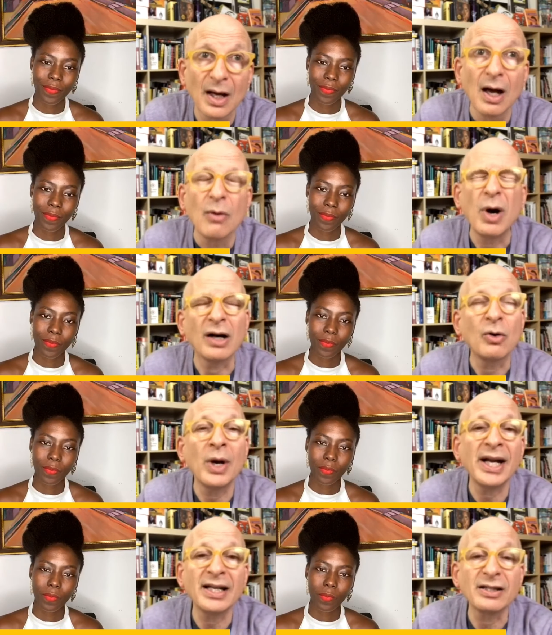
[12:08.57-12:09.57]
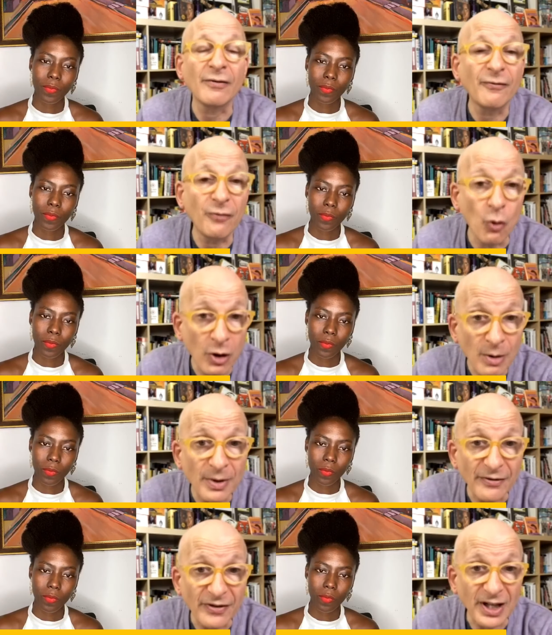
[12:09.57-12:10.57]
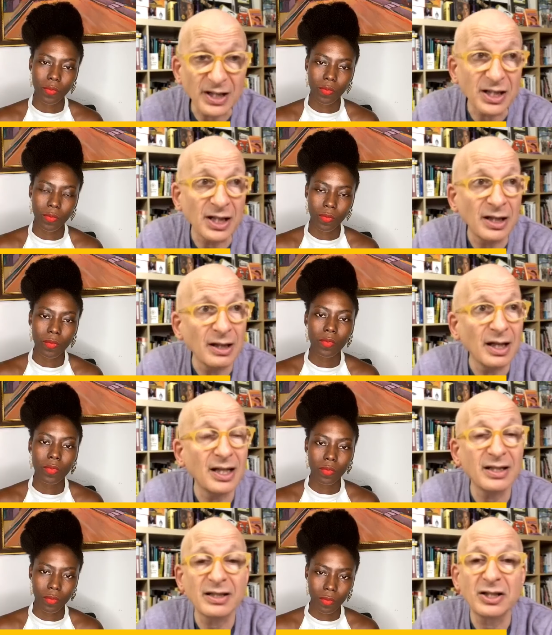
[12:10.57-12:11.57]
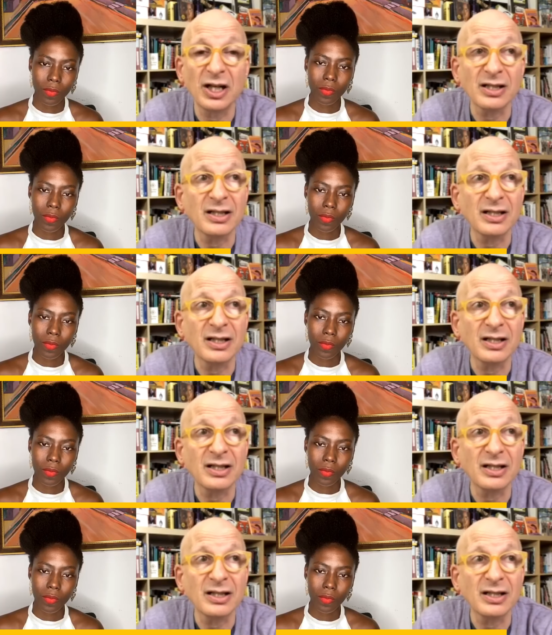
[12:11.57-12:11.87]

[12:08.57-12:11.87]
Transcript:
Speaker 1: Well, quitting is a form of finishing. It is just